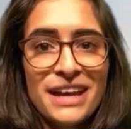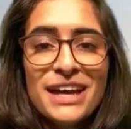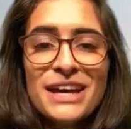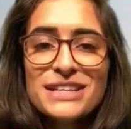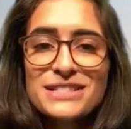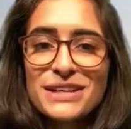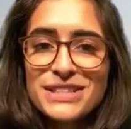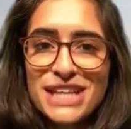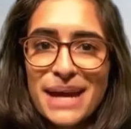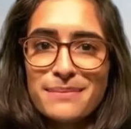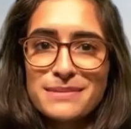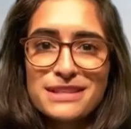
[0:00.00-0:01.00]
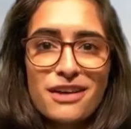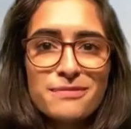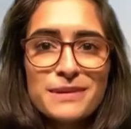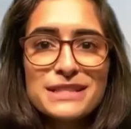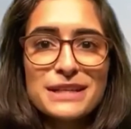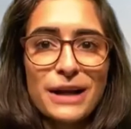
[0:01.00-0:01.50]
So James,
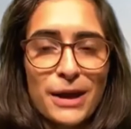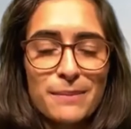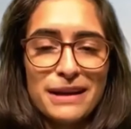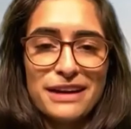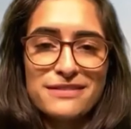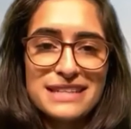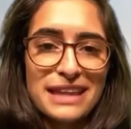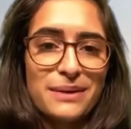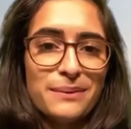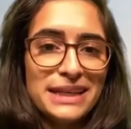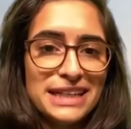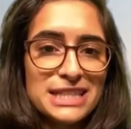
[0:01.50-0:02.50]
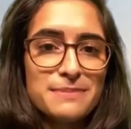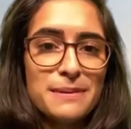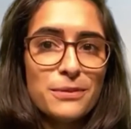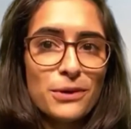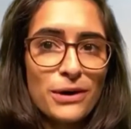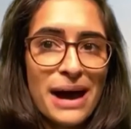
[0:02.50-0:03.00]
governments globally have said that we need to be
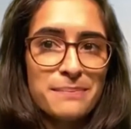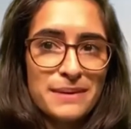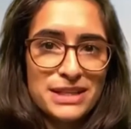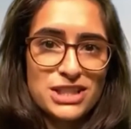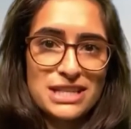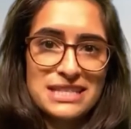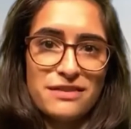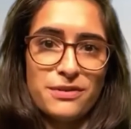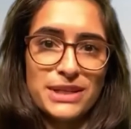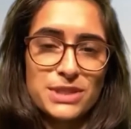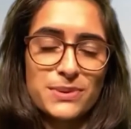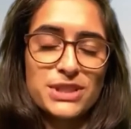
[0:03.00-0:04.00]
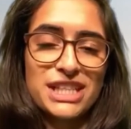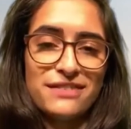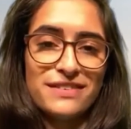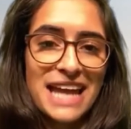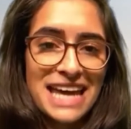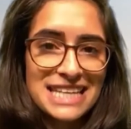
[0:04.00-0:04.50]
more ambitious if we're to achieve
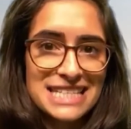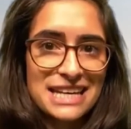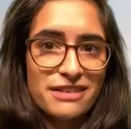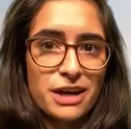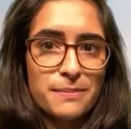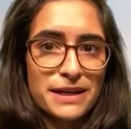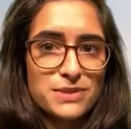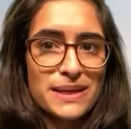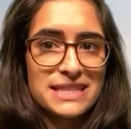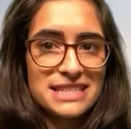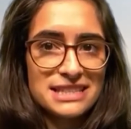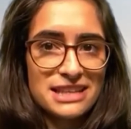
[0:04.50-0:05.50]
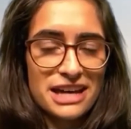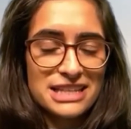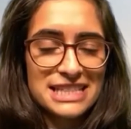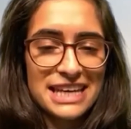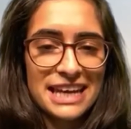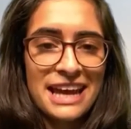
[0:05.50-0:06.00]
net zero by
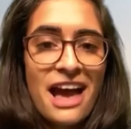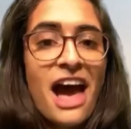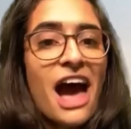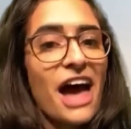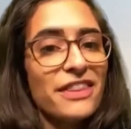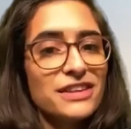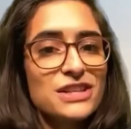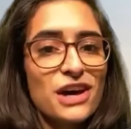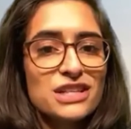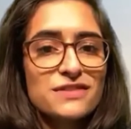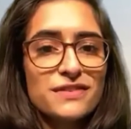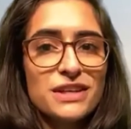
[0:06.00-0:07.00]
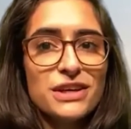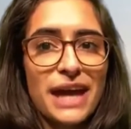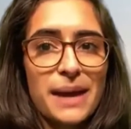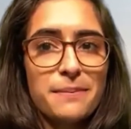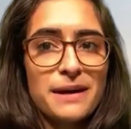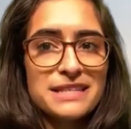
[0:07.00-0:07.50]
2030. And the task for the
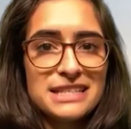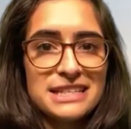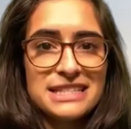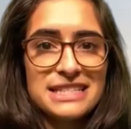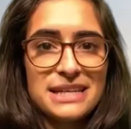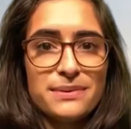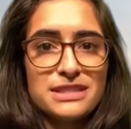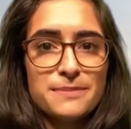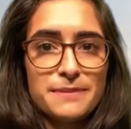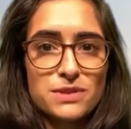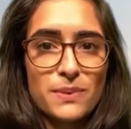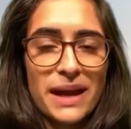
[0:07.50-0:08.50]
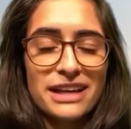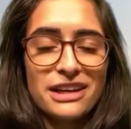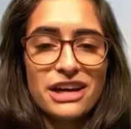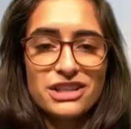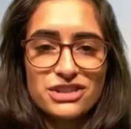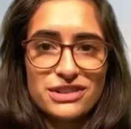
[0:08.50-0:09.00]
UK presidency was to persuade
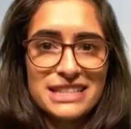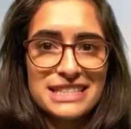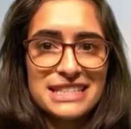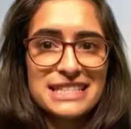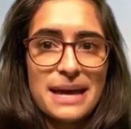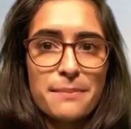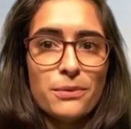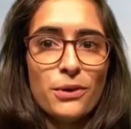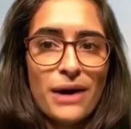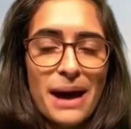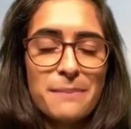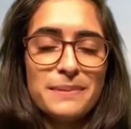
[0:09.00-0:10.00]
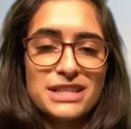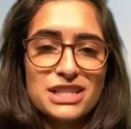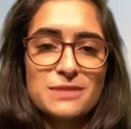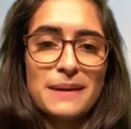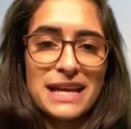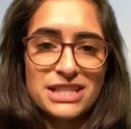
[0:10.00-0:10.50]
countries to set more
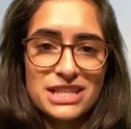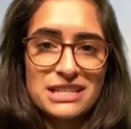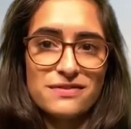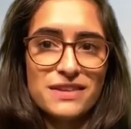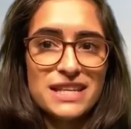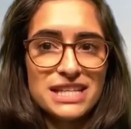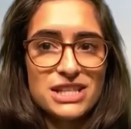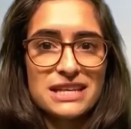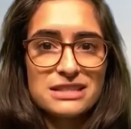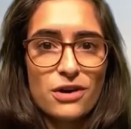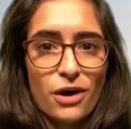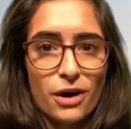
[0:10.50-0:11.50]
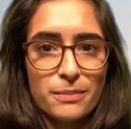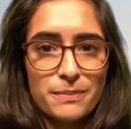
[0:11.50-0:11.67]
ambitious pledges for this year's COP.